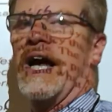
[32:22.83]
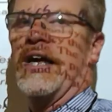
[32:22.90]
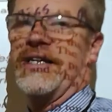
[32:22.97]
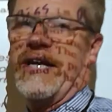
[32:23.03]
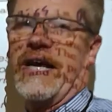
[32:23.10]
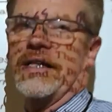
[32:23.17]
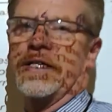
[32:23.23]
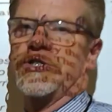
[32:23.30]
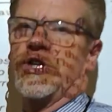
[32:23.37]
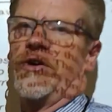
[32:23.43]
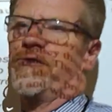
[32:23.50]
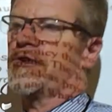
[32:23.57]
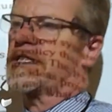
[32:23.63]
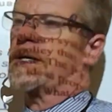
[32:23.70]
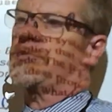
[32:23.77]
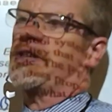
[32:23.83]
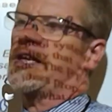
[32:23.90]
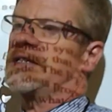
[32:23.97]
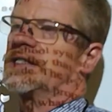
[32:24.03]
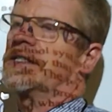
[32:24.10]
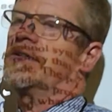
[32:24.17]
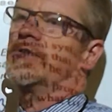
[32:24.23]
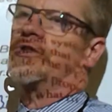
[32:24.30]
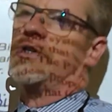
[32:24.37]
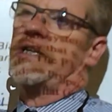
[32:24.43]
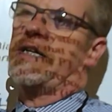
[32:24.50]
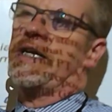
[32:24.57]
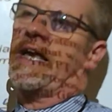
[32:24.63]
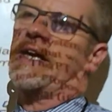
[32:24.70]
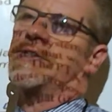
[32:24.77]
analogy for something that's
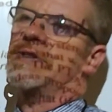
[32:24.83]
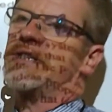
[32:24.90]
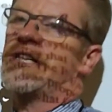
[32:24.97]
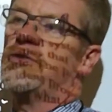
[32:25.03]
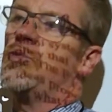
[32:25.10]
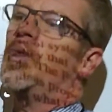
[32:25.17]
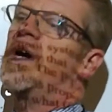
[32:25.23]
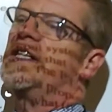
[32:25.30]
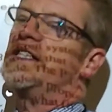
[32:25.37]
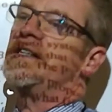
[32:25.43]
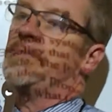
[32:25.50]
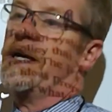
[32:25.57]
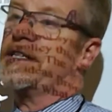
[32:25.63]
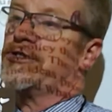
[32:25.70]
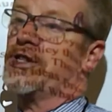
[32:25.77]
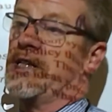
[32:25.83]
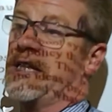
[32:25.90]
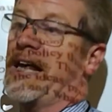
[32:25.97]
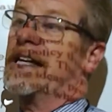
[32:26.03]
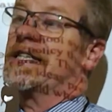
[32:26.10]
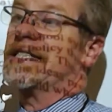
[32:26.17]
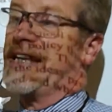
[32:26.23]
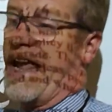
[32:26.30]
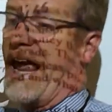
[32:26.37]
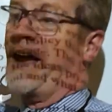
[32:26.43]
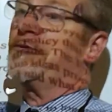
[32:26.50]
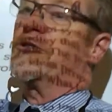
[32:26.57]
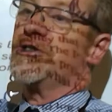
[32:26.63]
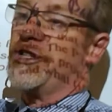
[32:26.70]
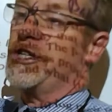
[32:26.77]
usually handled in 1 dimension, that is
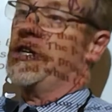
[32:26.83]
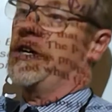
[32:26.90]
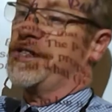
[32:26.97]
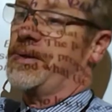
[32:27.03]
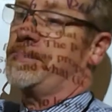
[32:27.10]
averaging all the